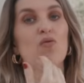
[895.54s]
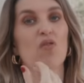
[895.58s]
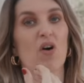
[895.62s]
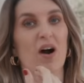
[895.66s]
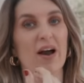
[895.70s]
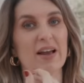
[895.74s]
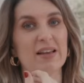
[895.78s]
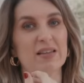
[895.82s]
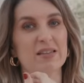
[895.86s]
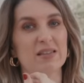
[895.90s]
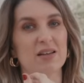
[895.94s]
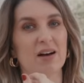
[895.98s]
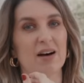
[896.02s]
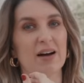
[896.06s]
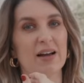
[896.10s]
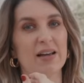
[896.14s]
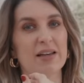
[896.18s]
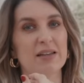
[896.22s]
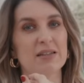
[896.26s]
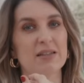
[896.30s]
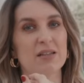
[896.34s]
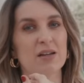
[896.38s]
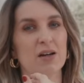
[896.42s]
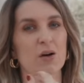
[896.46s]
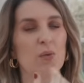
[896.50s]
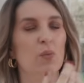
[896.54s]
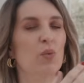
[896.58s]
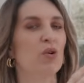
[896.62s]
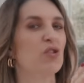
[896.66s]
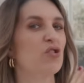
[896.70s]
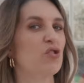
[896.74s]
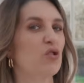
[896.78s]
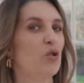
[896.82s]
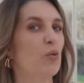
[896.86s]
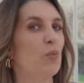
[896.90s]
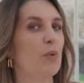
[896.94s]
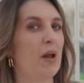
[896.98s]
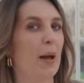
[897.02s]
right side,
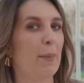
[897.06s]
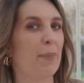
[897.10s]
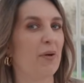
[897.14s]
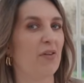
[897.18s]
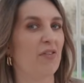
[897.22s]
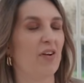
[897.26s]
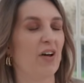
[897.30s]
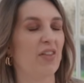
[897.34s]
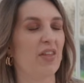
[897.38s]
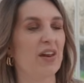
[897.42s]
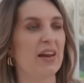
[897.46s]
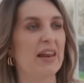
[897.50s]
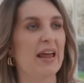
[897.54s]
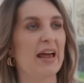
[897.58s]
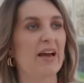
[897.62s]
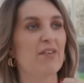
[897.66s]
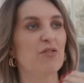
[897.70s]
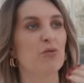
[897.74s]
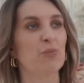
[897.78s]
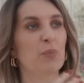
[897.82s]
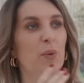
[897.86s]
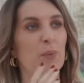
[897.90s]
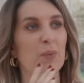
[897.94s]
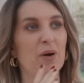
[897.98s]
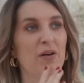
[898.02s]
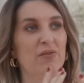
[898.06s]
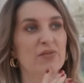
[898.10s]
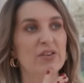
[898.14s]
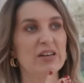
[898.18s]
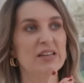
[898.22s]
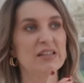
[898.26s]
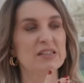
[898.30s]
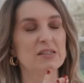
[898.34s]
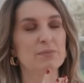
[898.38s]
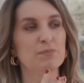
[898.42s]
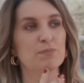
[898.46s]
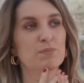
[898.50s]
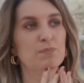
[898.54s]
which normally I prefer the left, but my
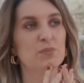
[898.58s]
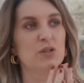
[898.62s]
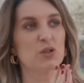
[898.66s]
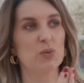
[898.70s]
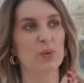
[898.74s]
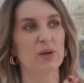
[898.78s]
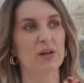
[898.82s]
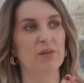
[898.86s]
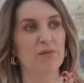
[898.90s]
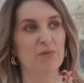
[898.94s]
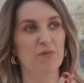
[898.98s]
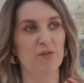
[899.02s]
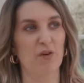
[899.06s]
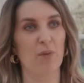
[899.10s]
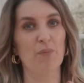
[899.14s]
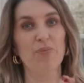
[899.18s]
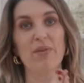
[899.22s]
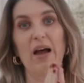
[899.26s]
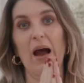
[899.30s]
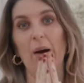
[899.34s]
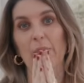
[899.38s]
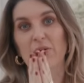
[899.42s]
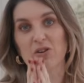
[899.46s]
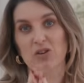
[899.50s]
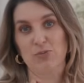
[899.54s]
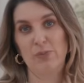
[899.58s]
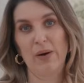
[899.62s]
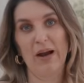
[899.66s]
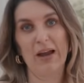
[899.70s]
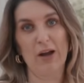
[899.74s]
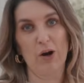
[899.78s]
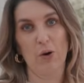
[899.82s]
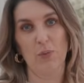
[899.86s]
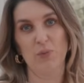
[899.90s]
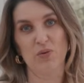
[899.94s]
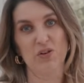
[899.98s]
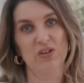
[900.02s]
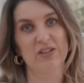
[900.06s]
reason from that, which might
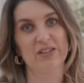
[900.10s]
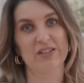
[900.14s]
help you